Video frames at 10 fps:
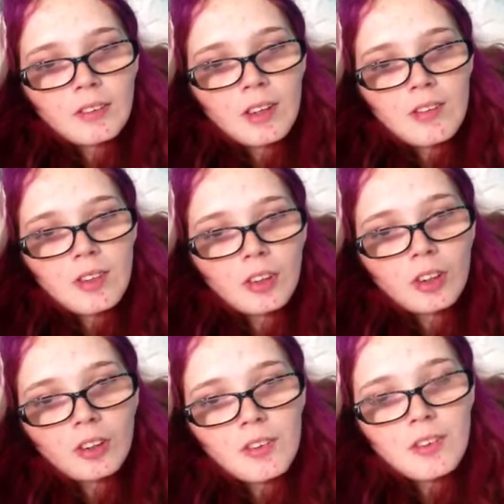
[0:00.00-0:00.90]
considering
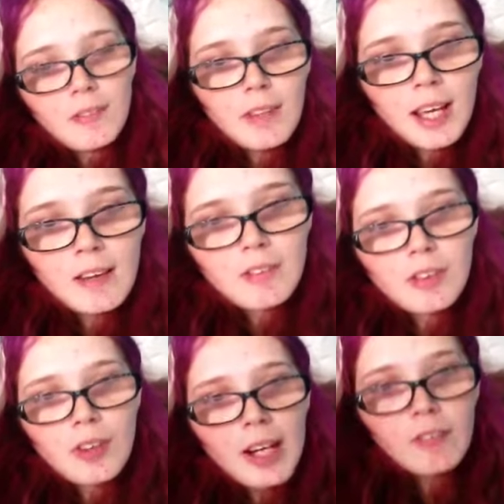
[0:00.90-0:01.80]
all the stuff I have
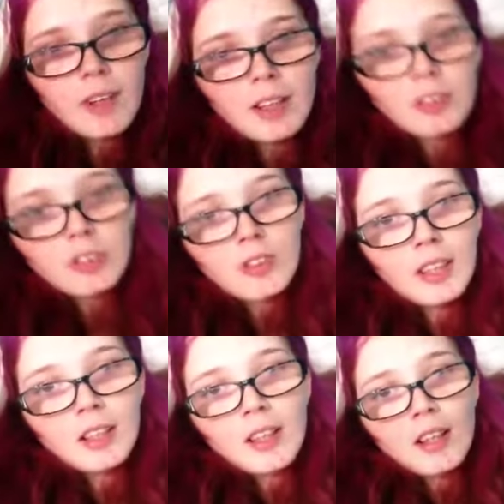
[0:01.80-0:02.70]
too, I'd rather just
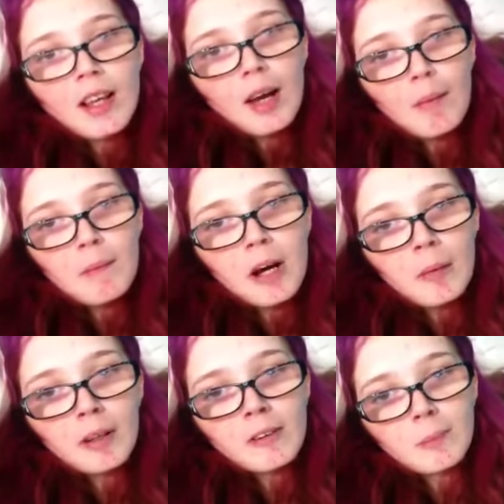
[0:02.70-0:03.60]
like have my
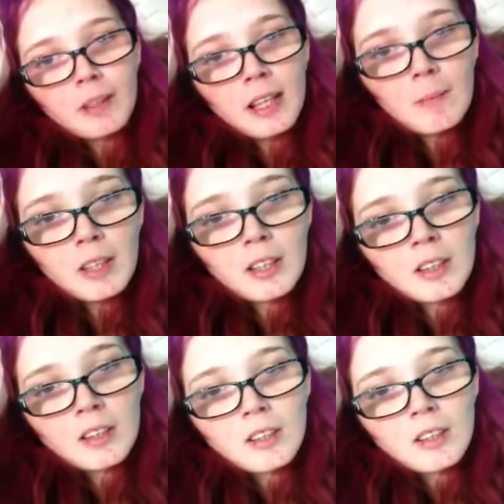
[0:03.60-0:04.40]
mom come up and get me,